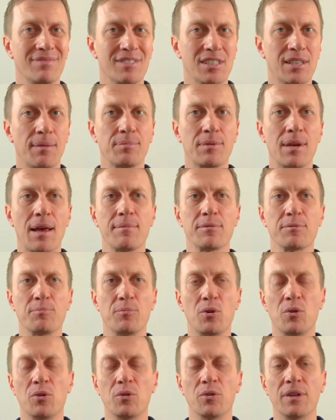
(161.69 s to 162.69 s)
sometimes
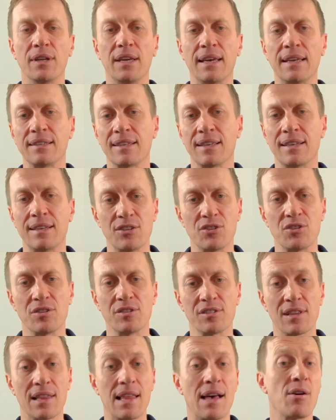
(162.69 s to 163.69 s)
mold and
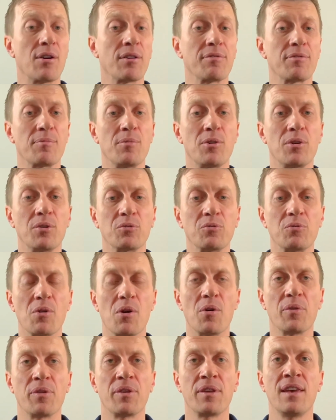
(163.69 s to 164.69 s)
conditions allowing for mold
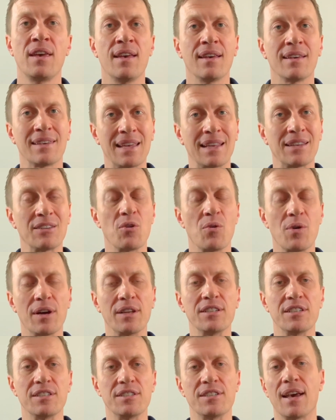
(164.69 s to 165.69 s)
growth can go
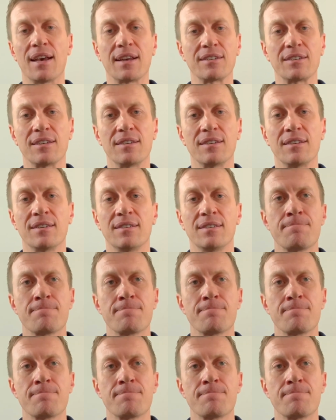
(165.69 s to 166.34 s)
undetected.